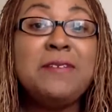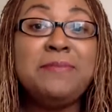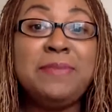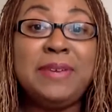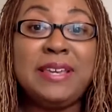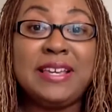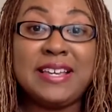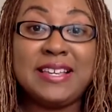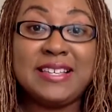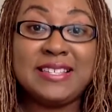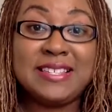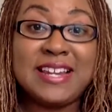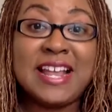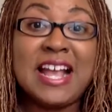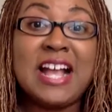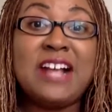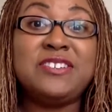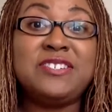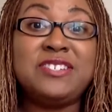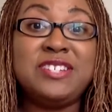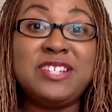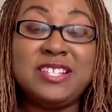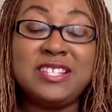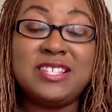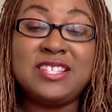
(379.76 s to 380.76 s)
because now
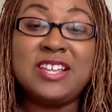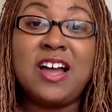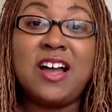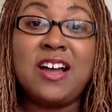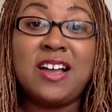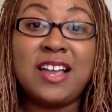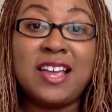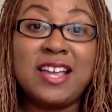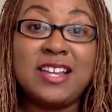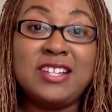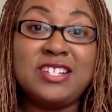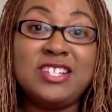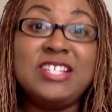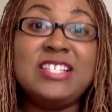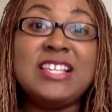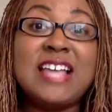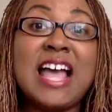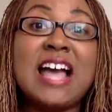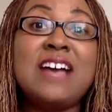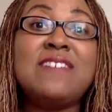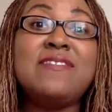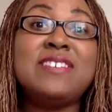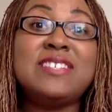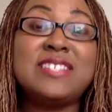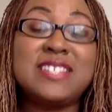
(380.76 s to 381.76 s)
she's
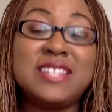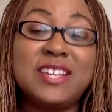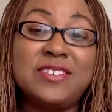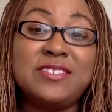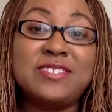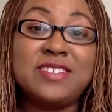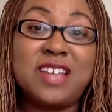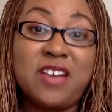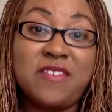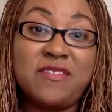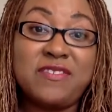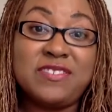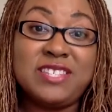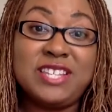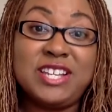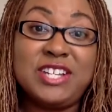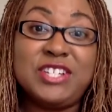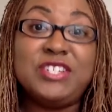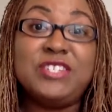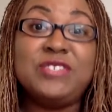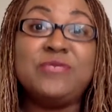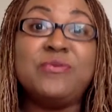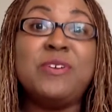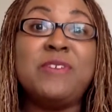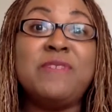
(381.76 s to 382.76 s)
having sales
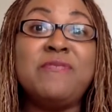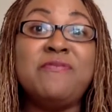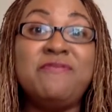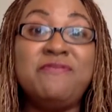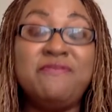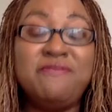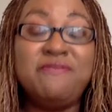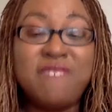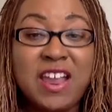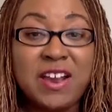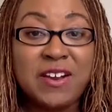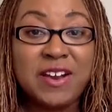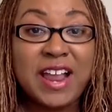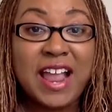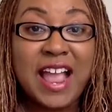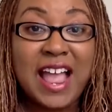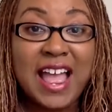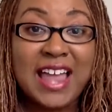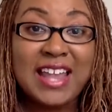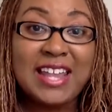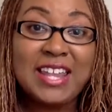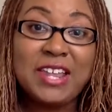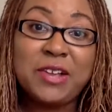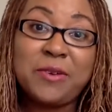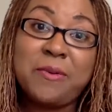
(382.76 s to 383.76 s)
conversations with very
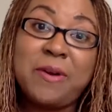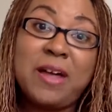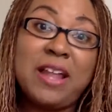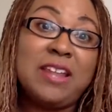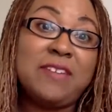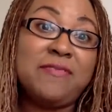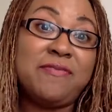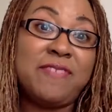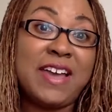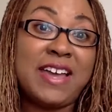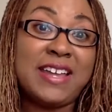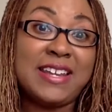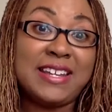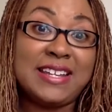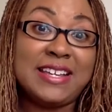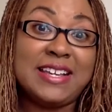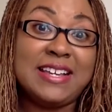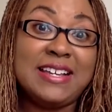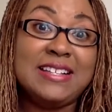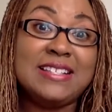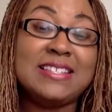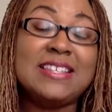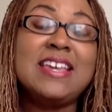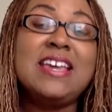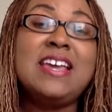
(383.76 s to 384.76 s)
highly qualified
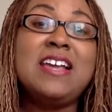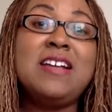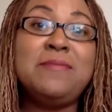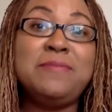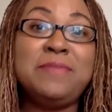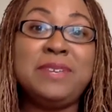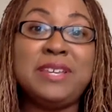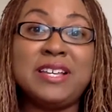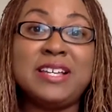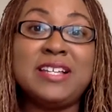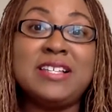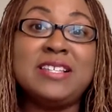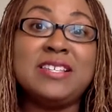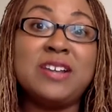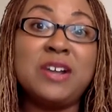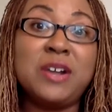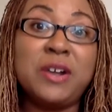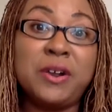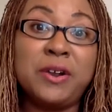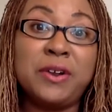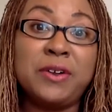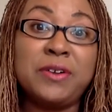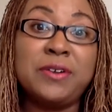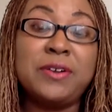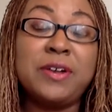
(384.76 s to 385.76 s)
leads because
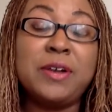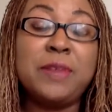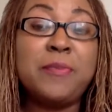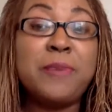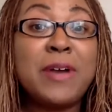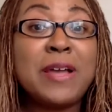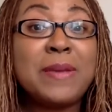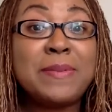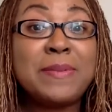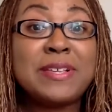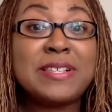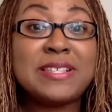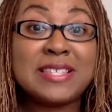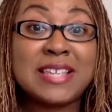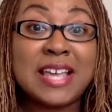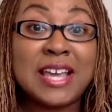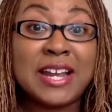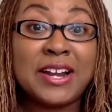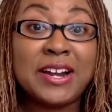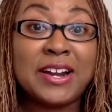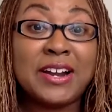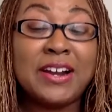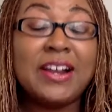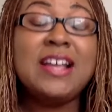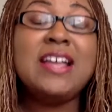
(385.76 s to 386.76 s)
her appointment
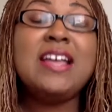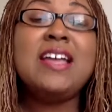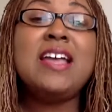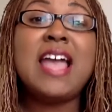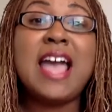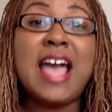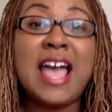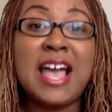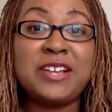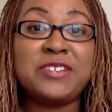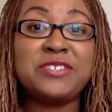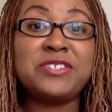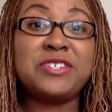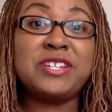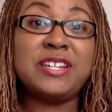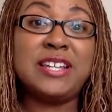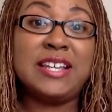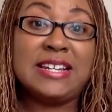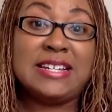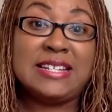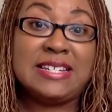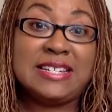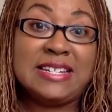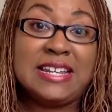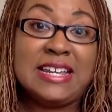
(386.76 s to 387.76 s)
setter
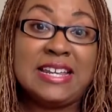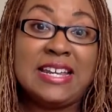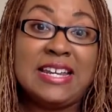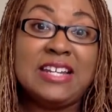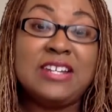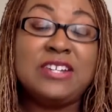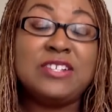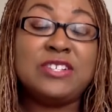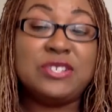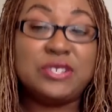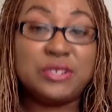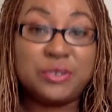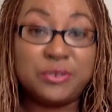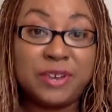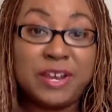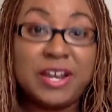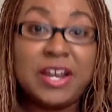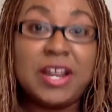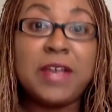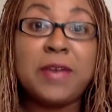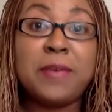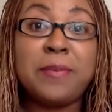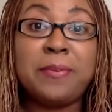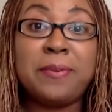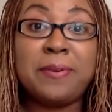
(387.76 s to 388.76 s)
actually did the
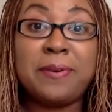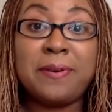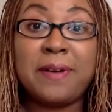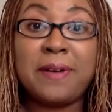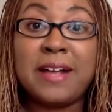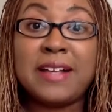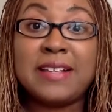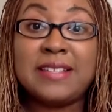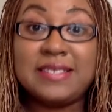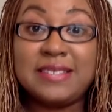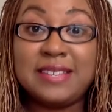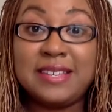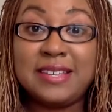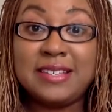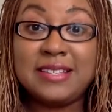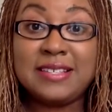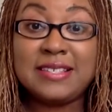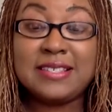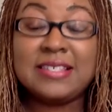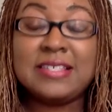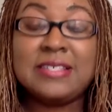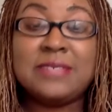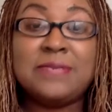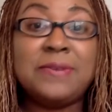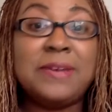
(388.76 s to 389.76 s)
screening process,
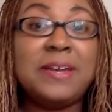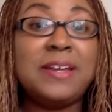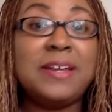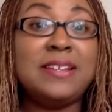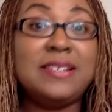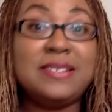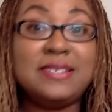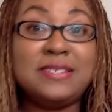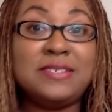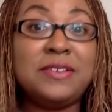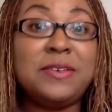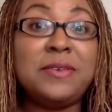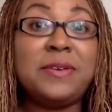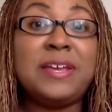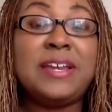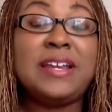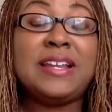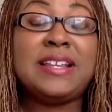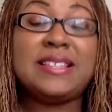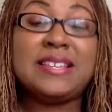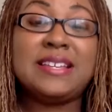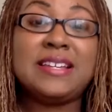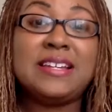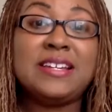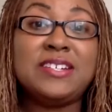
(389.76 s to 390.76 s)
as well as,
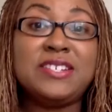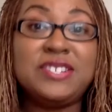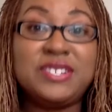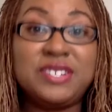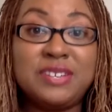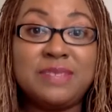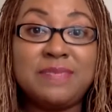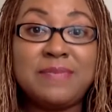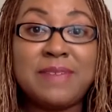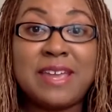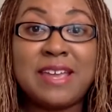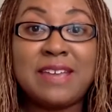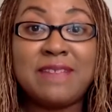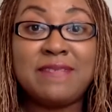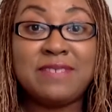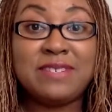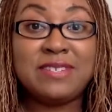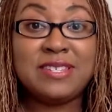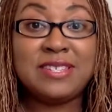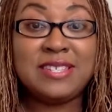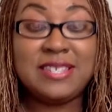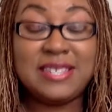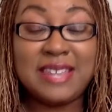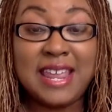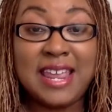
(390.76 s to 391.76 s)
anything that she may have
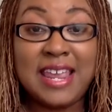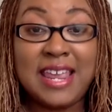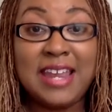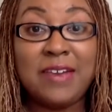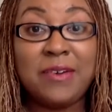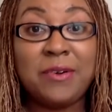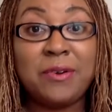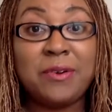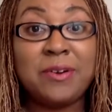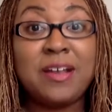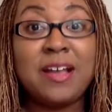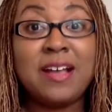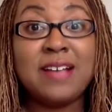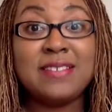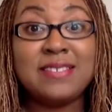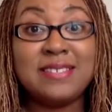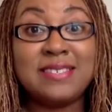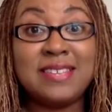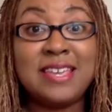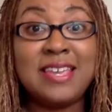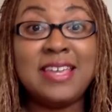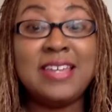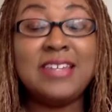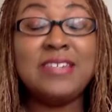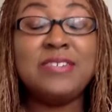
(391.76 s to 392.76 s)
said or not
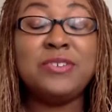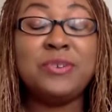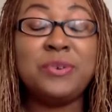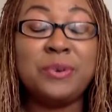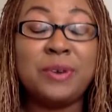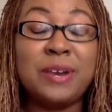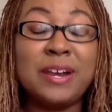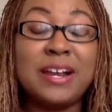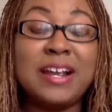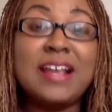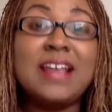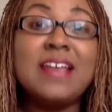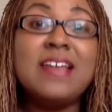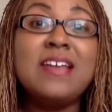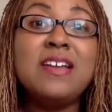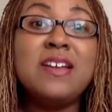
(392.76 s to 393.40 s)
said during